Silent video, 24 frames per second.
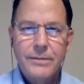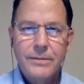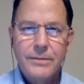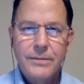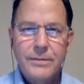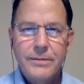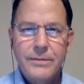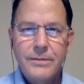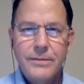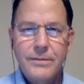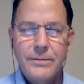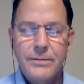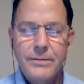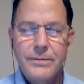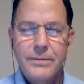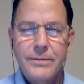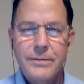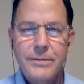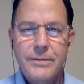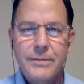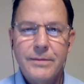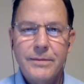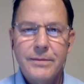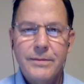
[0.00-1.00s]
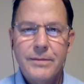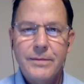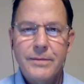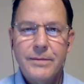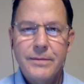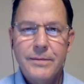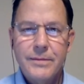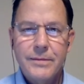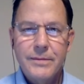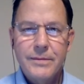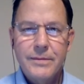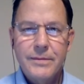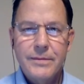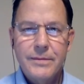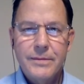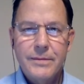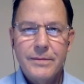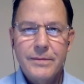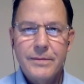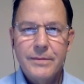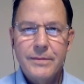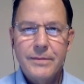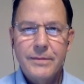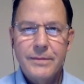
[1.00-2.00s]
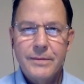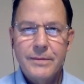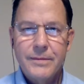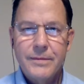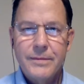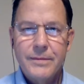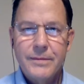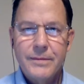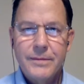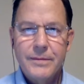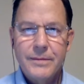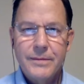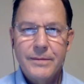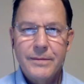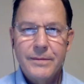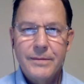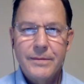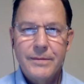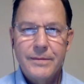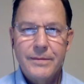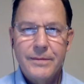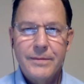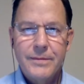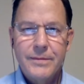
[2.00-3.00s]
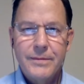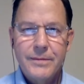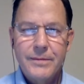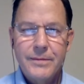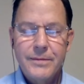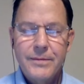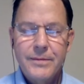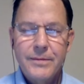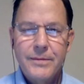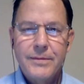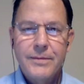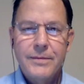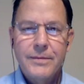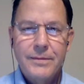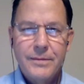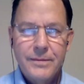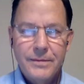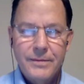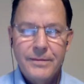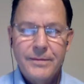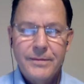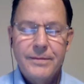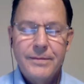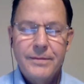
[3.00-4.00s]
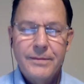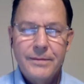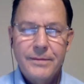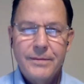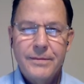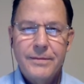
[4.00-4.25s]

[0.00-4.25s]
No words are spoken by the person on screen.